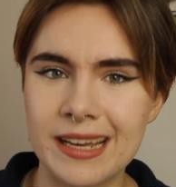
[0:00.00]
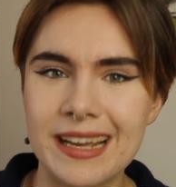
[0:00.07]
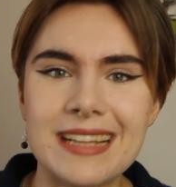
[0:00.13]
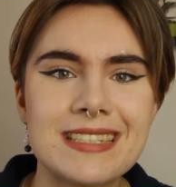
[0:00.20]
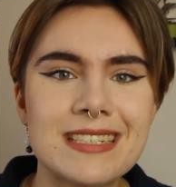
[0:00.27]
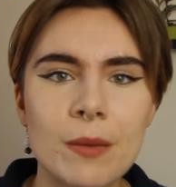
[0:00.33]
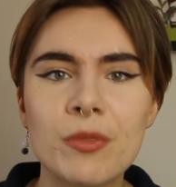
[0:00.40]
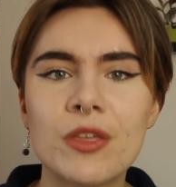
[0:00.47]

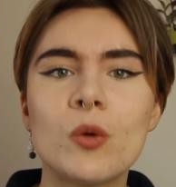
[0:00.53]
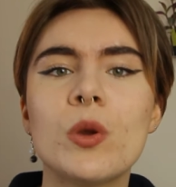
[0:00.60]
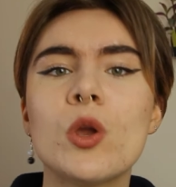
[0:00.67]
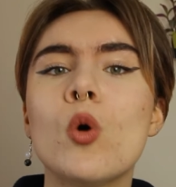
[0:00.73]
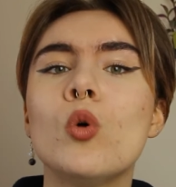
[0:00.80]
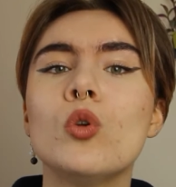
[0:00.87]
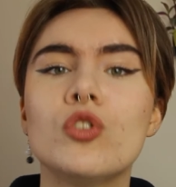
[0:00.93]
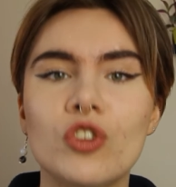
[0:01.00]
It's something we
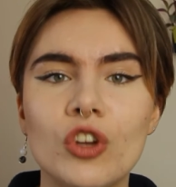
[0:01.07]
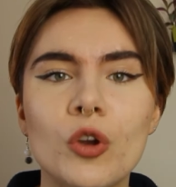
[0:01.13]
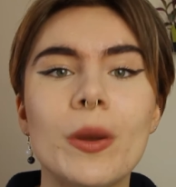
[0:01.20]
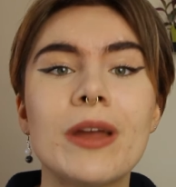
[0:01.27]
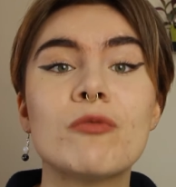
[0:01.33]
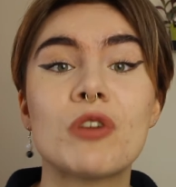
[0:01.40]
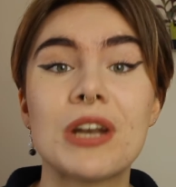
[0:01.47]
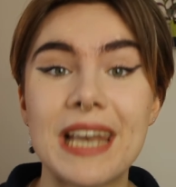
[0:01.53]
all do
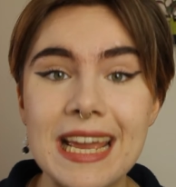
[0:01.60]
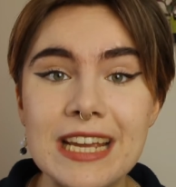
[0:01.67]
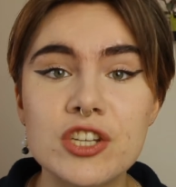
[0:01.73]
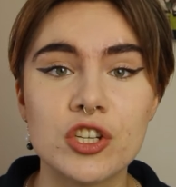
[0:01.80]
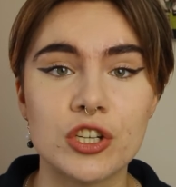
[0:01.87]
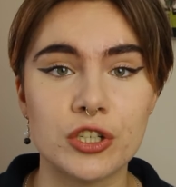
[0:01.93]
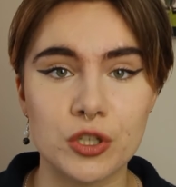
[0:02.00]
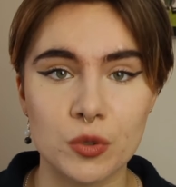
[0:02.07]
in
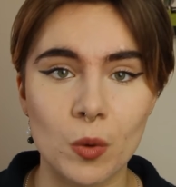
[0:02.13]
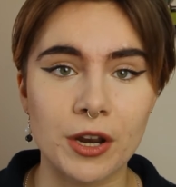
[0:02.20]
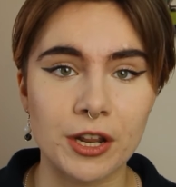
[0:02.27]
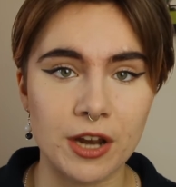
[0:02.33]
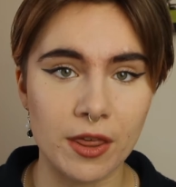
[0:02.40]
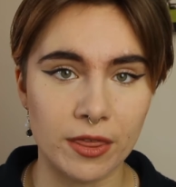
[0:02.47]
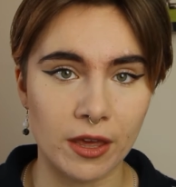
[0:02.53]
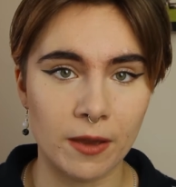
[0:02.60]
relation to one
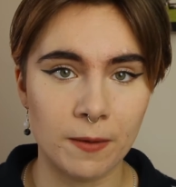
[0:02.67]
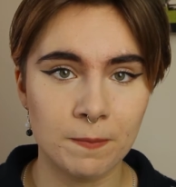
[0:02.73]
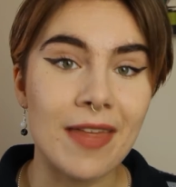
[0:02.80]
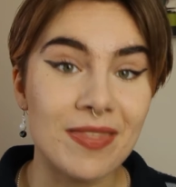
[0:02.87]
another.